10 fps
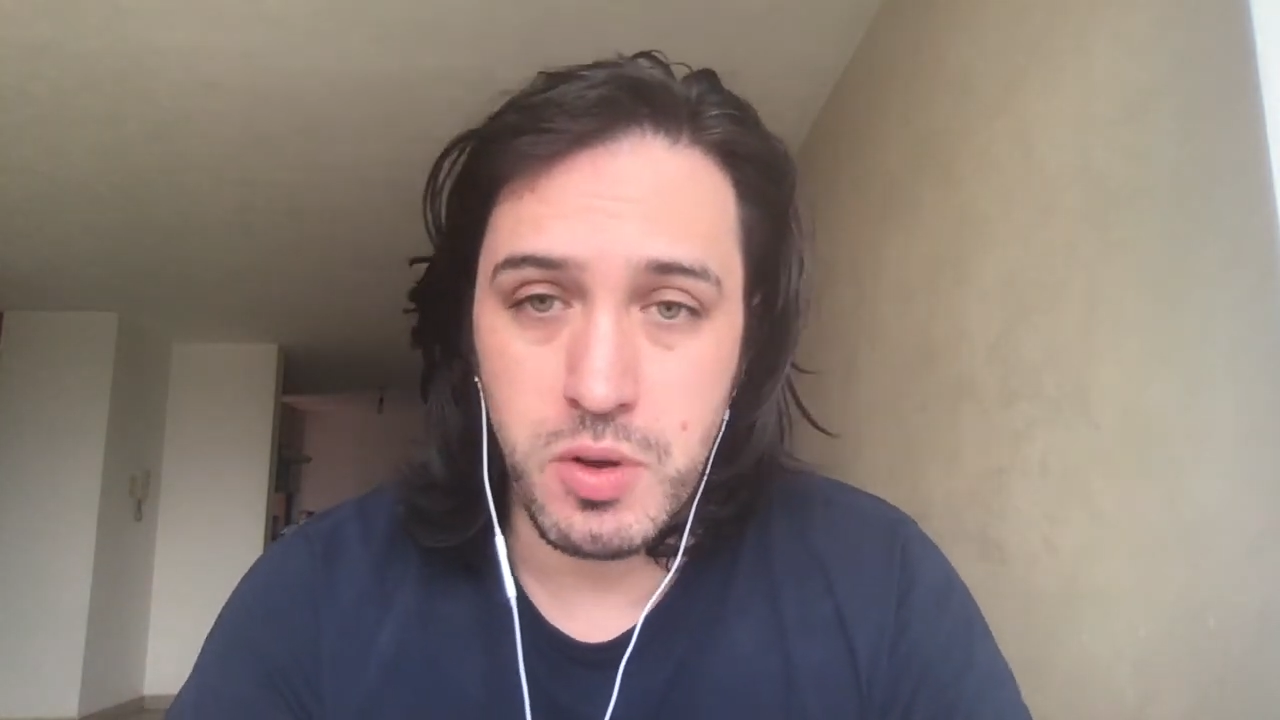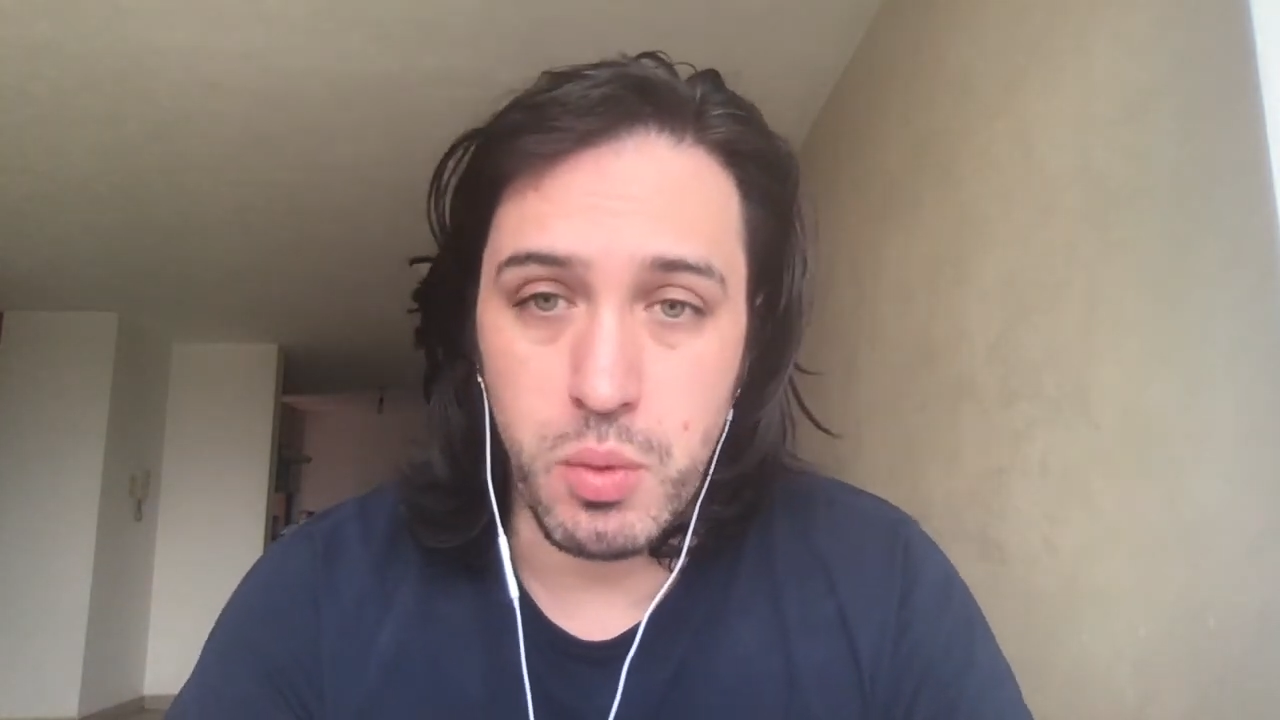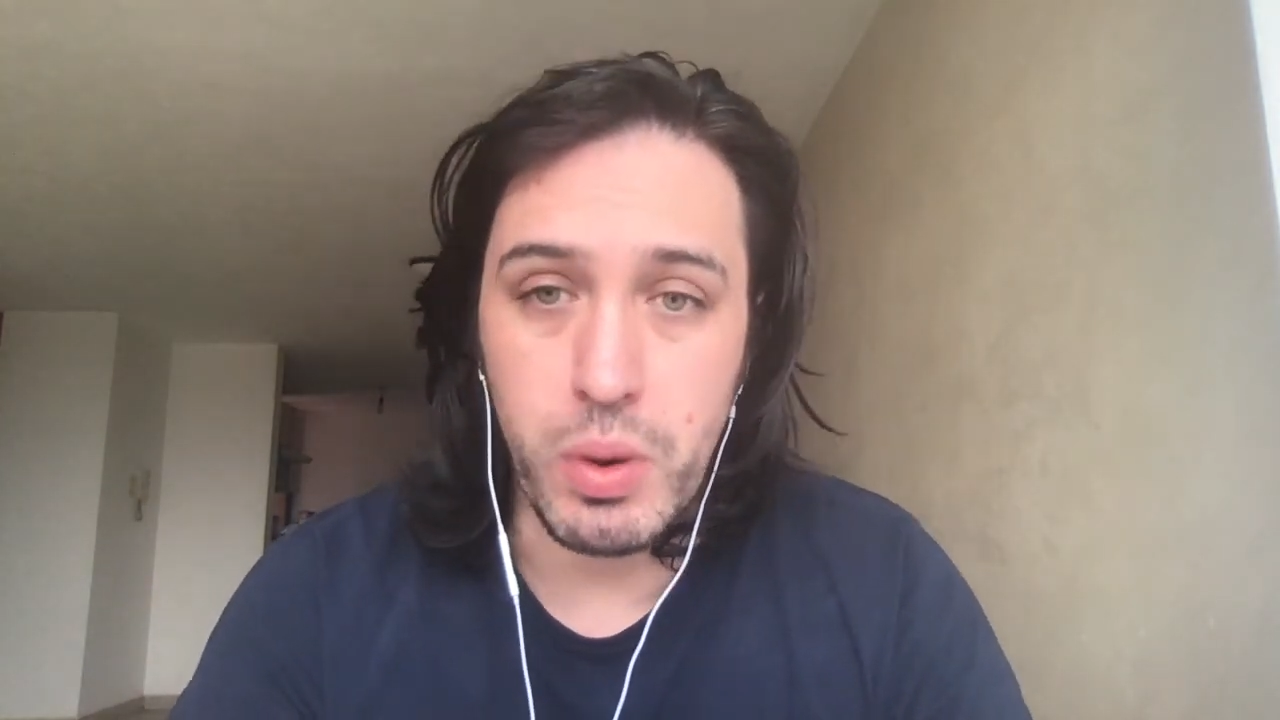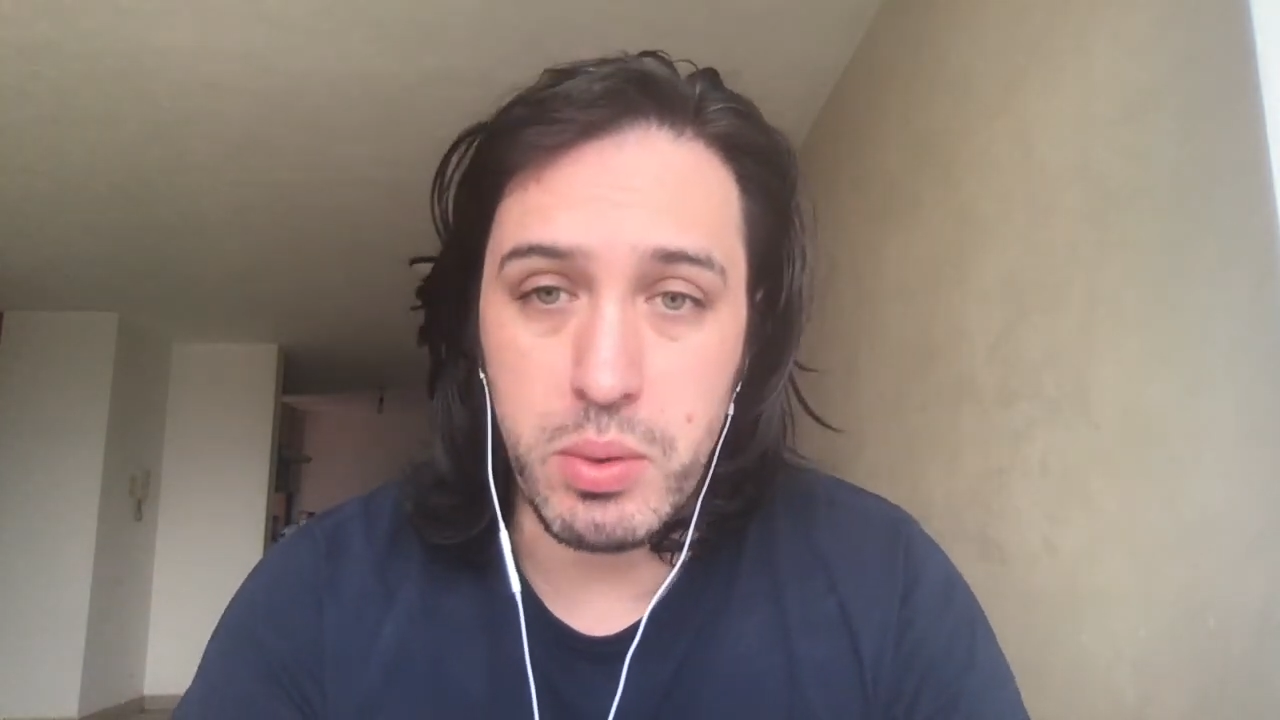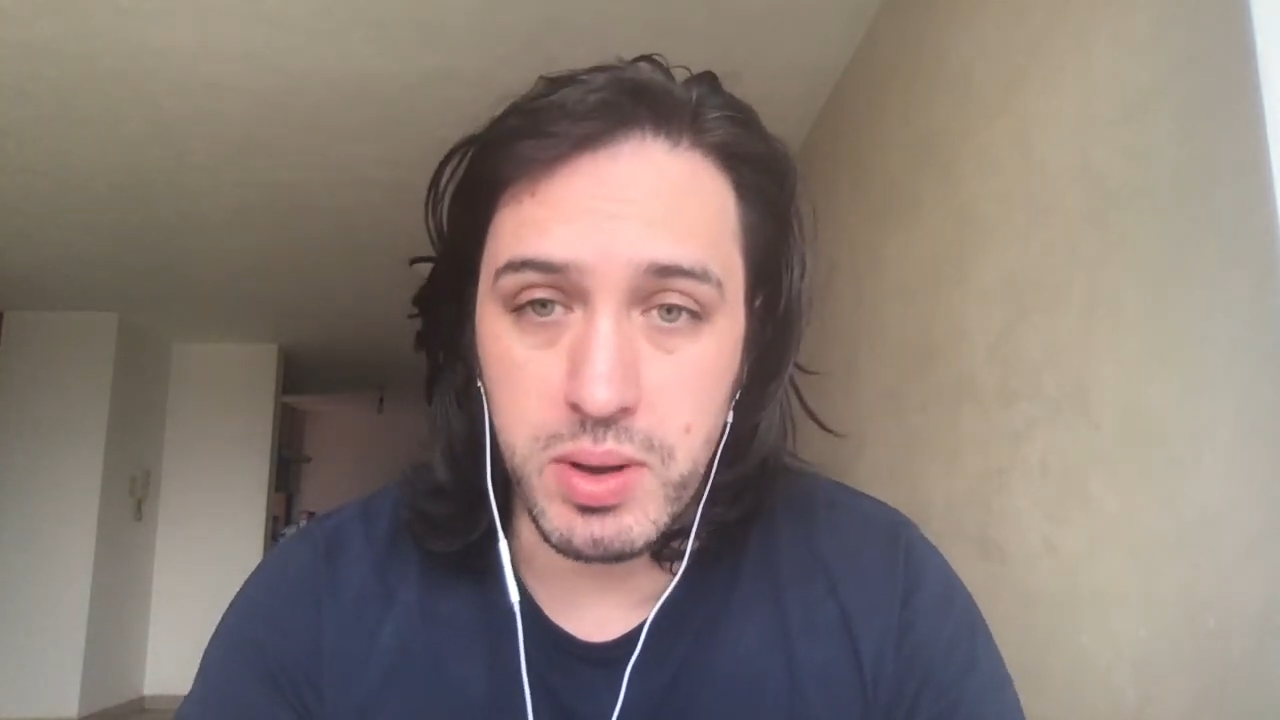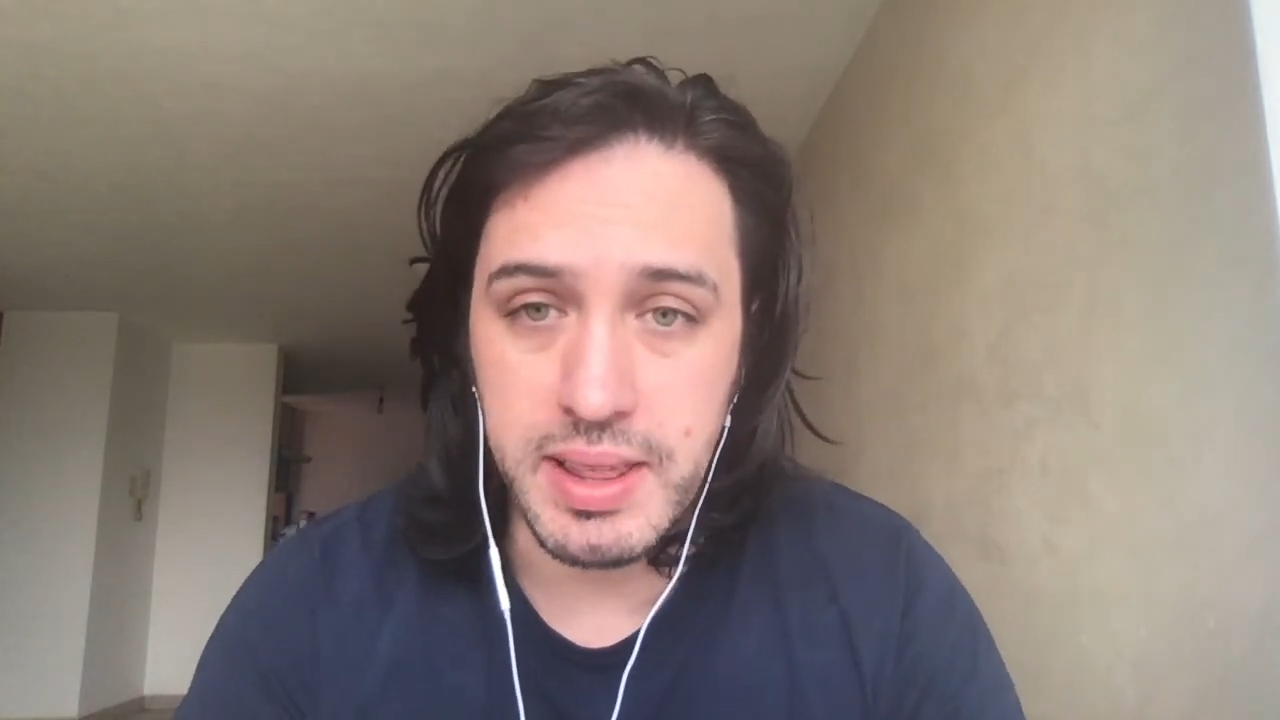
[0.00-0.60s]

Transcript: We really